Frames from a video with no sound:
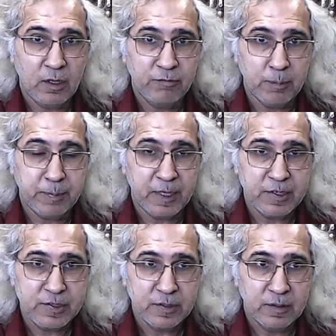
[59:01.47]

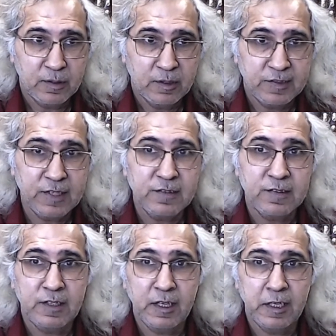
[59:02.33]
oppression. Since
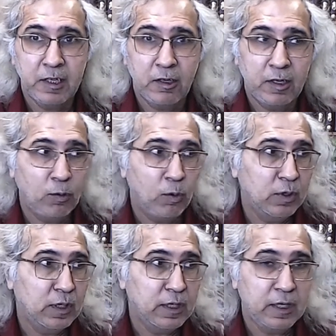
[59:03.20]
they
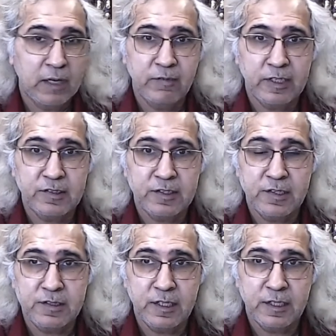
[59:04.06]
only have
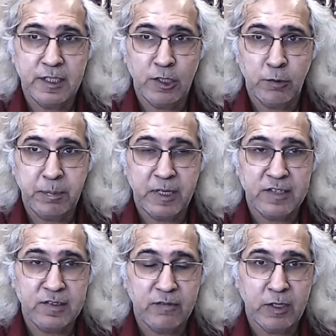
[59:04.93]
existed in an
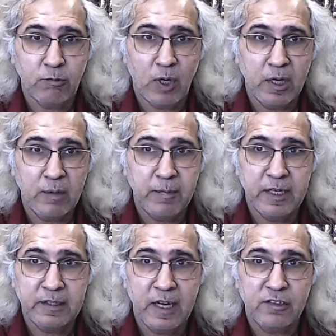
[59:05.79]
oppressive
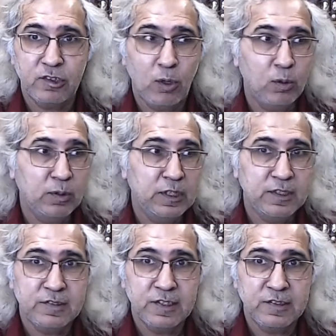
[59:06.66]
environment, that's the only
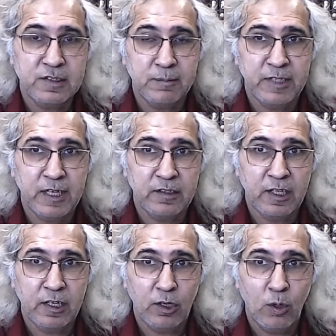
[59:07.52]
system that
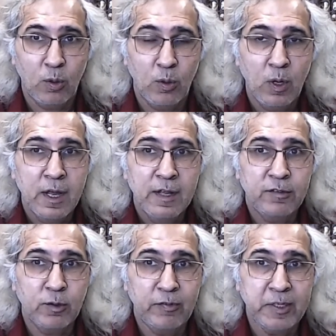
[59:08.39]
they know.
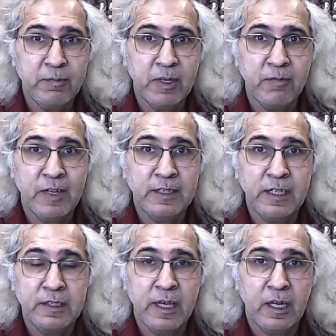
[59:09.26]
So even when they
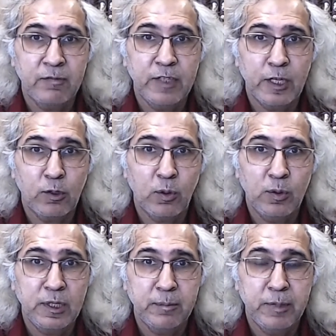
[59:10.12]
think of their
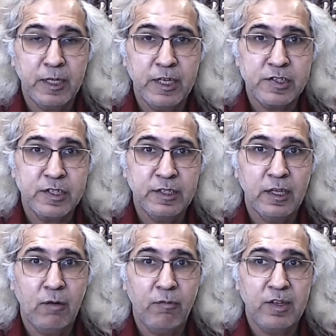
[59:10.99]
own liberation, their
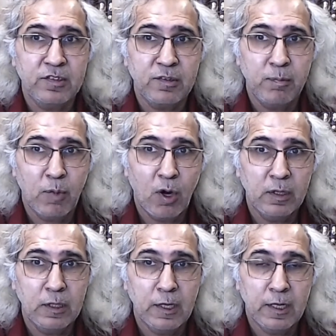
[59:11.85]
first
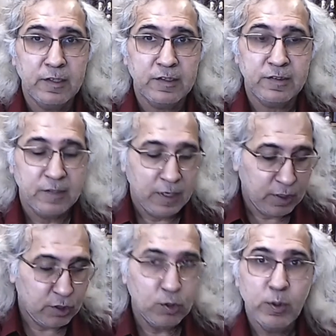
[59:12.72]
model is
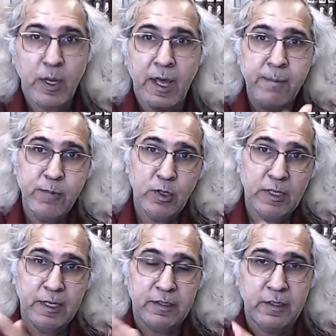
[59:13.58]
to
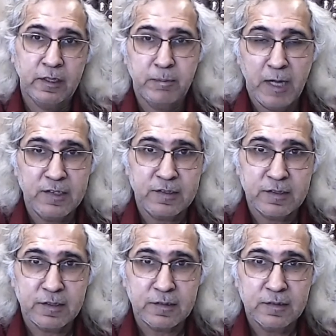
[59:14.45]
emulate their
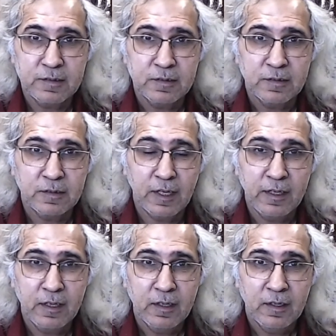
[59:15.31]
masters, right?
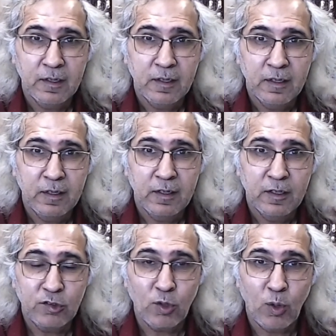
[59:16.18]

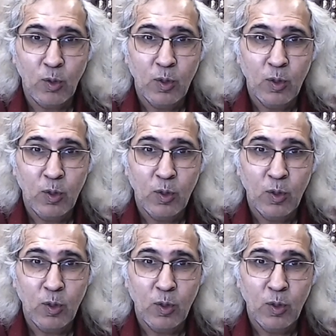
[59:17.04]
So